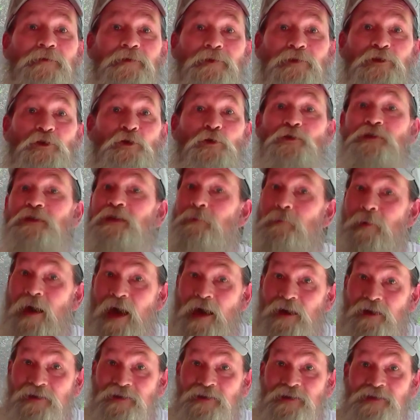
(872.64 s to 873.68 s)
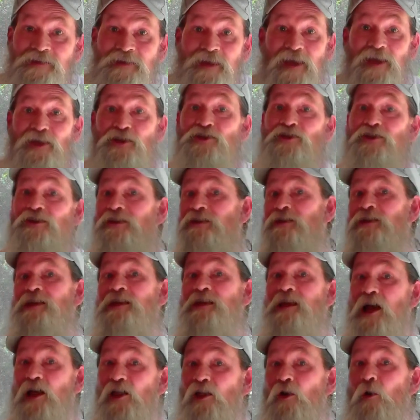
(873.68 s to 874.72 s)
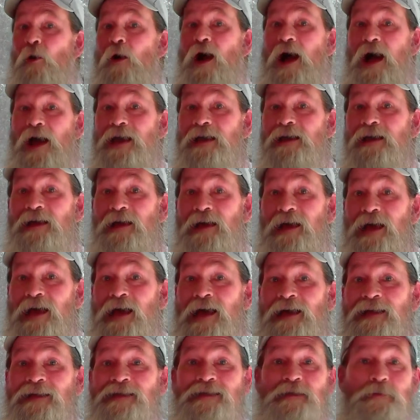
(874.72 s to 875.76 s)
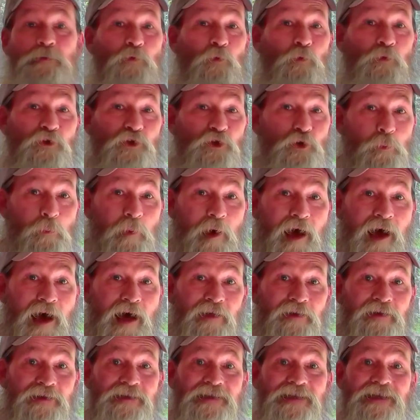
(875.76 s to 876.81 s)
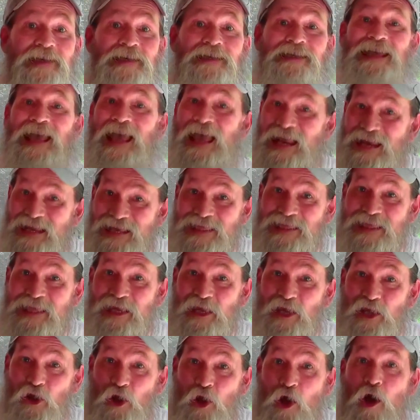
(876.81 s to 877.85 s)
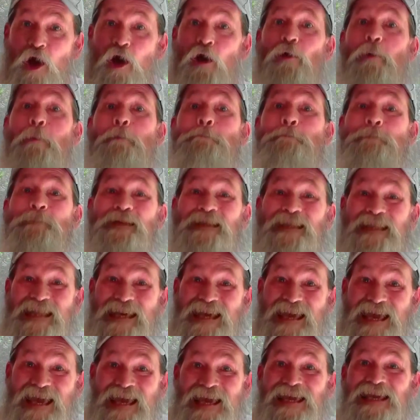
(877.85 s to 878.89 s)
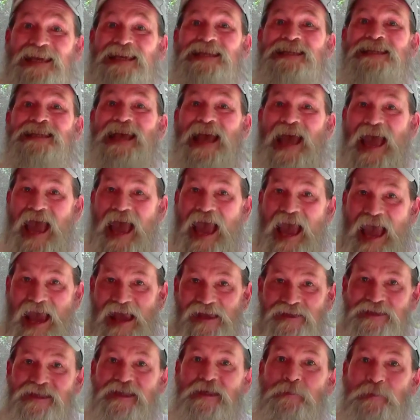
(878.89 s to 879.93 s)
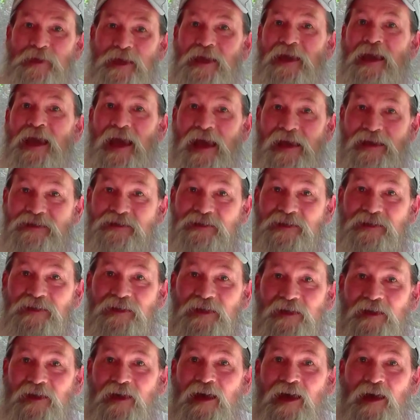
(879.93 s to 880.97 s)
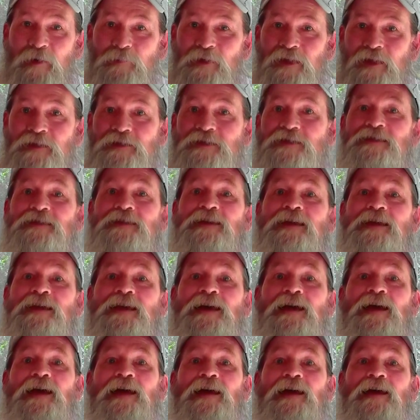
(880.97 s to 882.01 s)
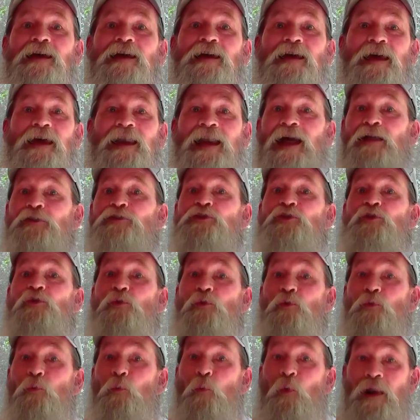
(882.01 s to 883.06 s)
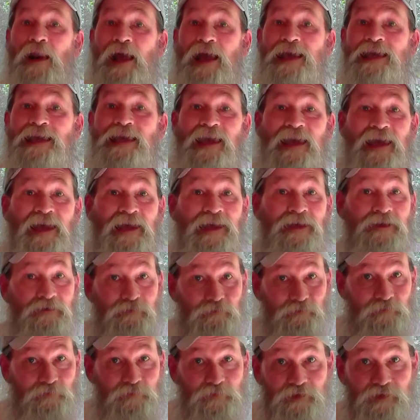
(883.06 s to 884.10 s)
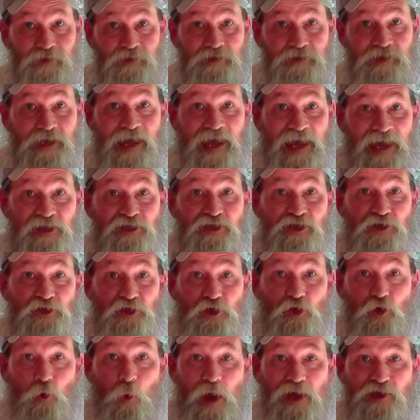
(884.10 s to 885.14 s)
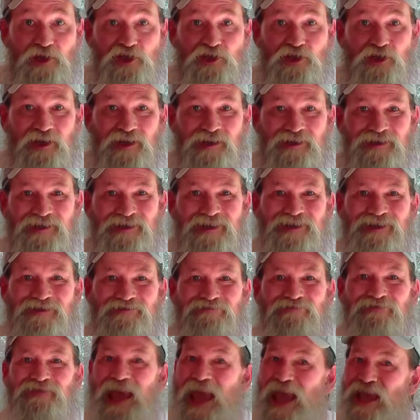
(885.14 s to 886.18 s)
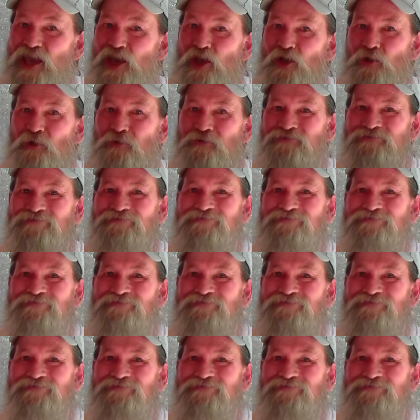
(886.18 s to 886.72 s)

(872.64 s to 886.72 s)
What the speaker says: losing monetization, the yellow icons, new policies, anything at all, please ask me. Ask in the comments, and I'll do what I can to answer your questions. Thank you.